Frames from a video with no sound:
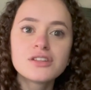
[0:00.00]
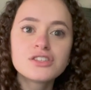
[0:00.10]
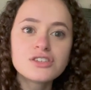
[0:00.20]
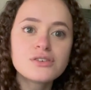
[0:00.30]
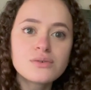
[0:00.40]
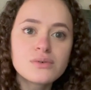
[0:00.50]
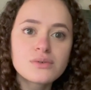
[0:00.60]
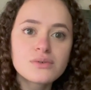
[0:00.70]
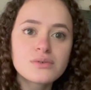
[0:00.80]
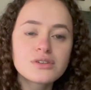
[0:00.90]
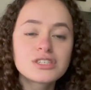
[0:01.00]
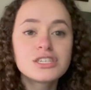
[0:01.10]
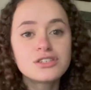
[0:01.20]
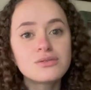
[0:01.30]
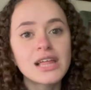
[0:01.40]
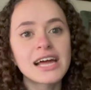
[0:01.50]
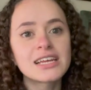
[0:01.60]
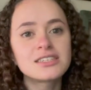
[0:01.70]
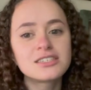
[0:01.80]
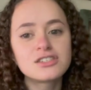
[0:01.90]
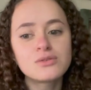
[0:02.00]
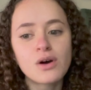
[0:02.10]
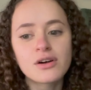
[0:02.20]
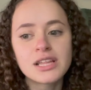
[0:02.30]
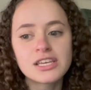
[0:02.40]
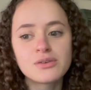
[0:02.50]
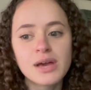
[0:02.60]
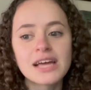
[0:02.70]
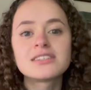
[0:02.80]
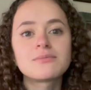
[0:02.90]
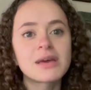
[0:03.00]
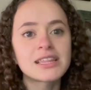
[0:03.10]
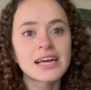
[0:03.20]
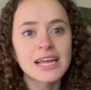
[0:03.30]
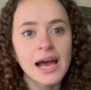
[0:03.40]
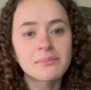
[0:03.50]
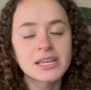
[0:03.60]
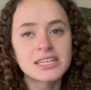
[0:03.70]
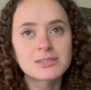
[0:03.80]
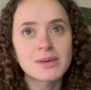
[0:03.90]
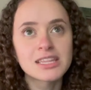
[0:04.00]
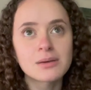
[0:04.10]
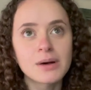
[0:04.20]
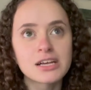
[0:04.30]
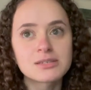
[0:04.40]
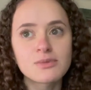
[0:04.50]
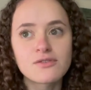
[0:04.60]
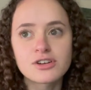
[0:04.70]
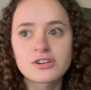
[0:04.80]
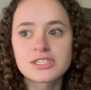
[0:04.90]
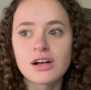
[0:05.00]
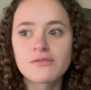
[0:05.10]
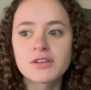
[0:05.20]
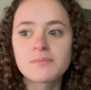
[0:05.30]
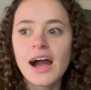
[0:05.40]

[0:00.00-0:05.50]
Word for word: do to do that and to do all that you can to make that happen and to make that possible for yourself and